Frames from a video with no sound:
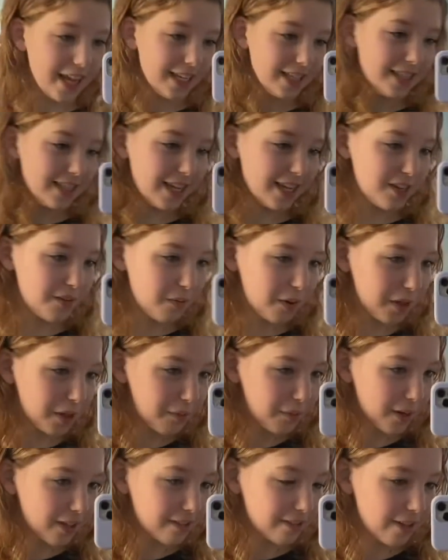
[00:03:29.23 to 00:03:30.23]
it's really
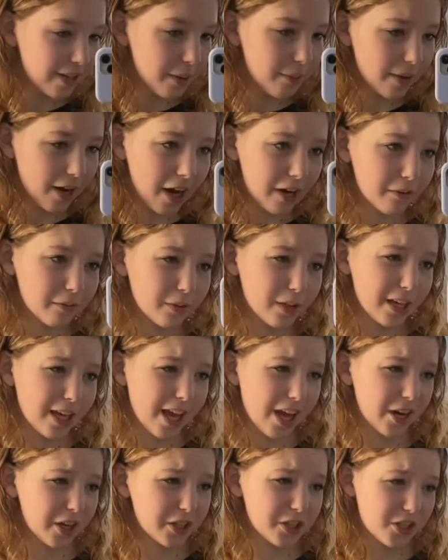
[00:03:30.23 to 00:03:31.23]
wrinkly, but I don't really
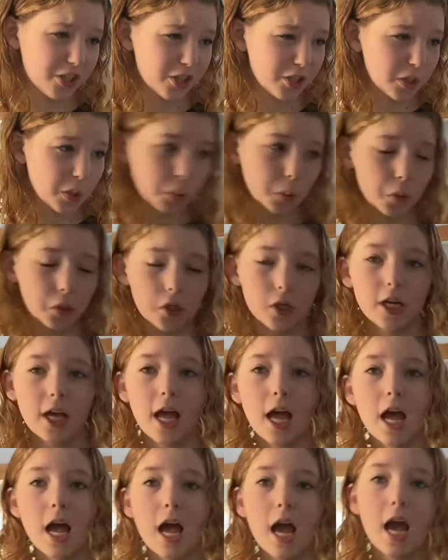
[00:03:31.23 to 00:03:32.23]
care. It's just school.
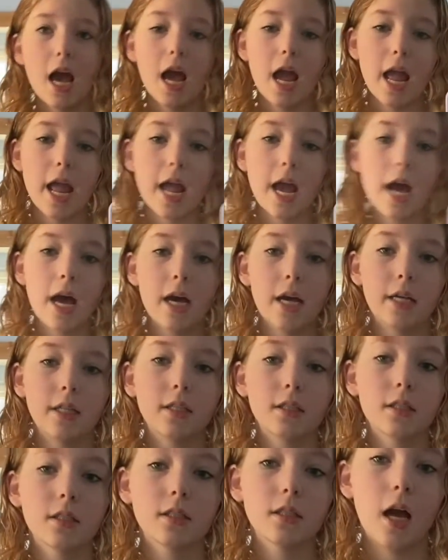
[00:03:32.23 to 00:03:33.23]

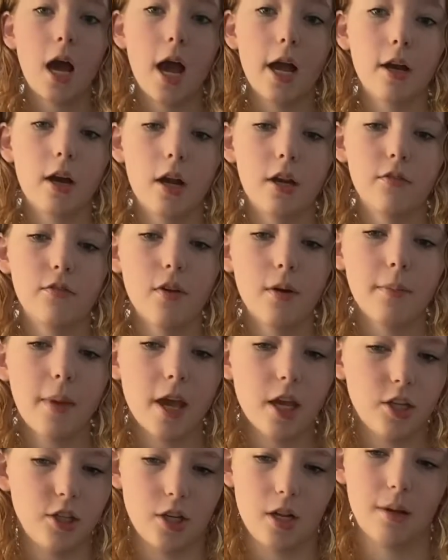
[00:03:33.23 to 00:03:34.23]
And I got it from
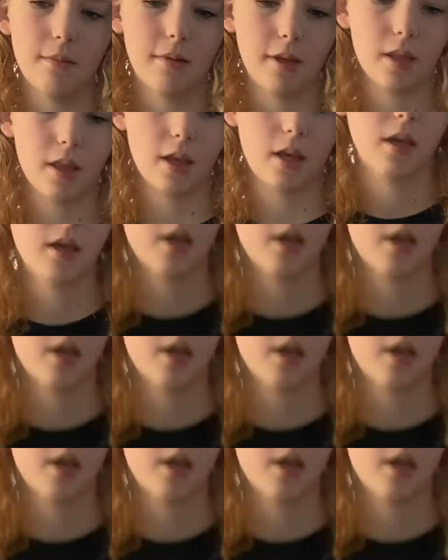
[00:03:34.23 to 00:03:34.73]
H&M, I think.